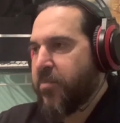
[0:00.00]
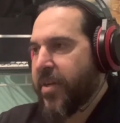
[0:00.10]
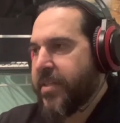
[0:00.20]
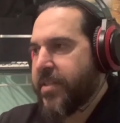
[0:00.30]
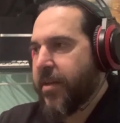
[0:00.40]

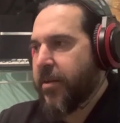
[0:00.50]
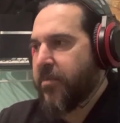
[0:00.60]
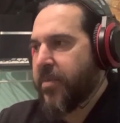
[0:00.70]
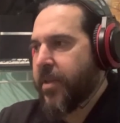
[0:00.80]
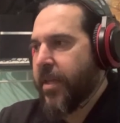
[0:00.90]
but
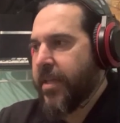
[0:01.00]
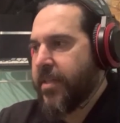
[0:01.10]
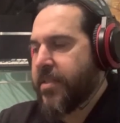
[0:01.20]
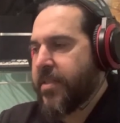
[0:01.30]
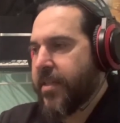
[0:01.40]

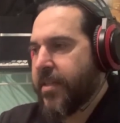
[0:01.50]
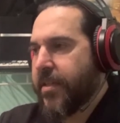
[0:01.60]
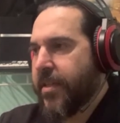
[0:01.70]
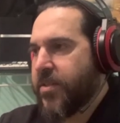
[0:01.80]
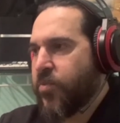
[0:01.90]

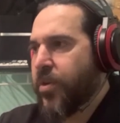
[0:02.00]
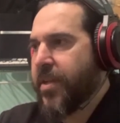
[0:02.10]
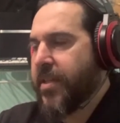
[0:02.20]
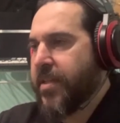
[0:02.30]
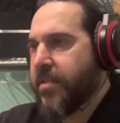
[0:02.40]
it's one
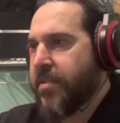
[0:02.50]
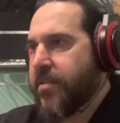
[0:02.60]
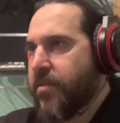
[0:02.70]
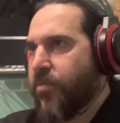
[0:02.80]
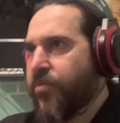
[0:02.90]
of these
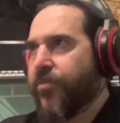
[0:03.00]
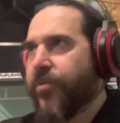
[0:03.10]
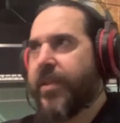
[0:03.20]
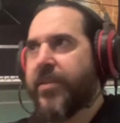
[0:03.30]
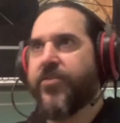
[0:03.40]

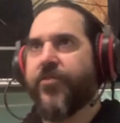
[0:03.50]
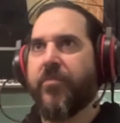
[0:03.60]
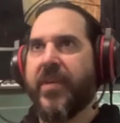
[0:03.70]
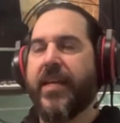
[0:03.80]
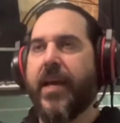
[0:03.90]
things for
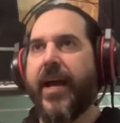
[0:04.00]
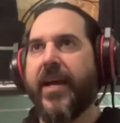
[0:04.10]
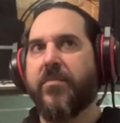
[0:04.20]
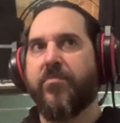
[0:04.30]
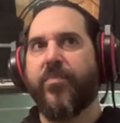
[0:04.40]
me. I
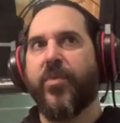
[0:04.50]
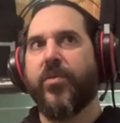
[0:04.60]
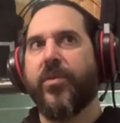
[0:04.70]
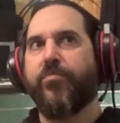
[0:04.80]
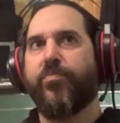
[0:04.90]
had
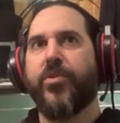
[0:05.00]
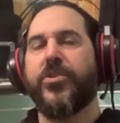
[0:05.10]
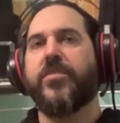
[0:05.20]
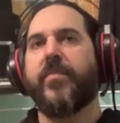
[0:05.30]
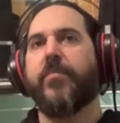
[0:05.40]

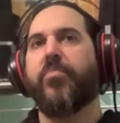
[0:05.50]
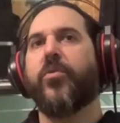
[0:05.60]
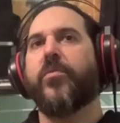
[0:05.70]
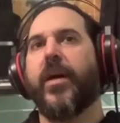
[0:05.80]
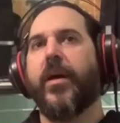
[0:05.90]
pushed
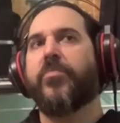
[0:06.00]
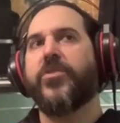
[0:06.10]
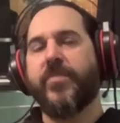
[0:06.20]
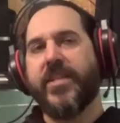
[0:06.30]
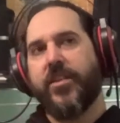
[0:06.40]

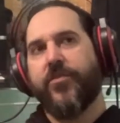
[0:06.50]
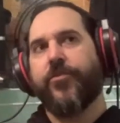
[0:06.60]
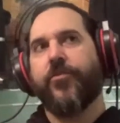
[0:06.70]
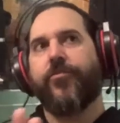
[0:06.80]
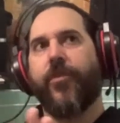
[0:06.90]

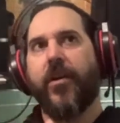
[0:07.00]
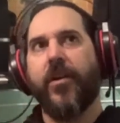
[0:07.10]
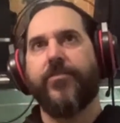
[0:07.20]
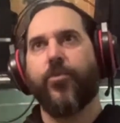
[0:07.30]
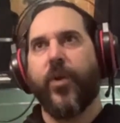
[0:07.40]
myself far
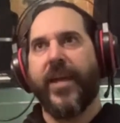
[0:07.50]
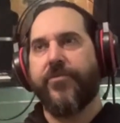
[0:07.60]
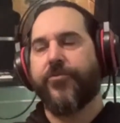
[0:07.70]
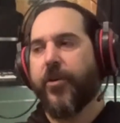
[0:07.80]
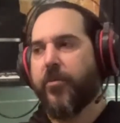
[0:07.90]
enough away
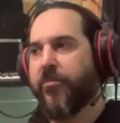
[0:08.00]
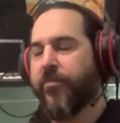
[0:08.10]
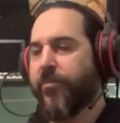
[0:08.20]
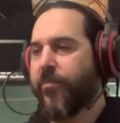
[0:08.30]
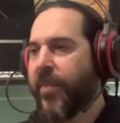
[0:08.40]
from
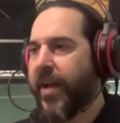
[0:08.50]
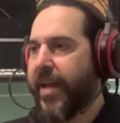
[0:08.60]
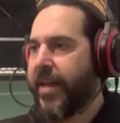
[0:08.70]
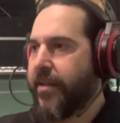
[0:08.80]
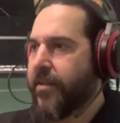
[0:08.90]

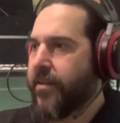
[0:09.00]
my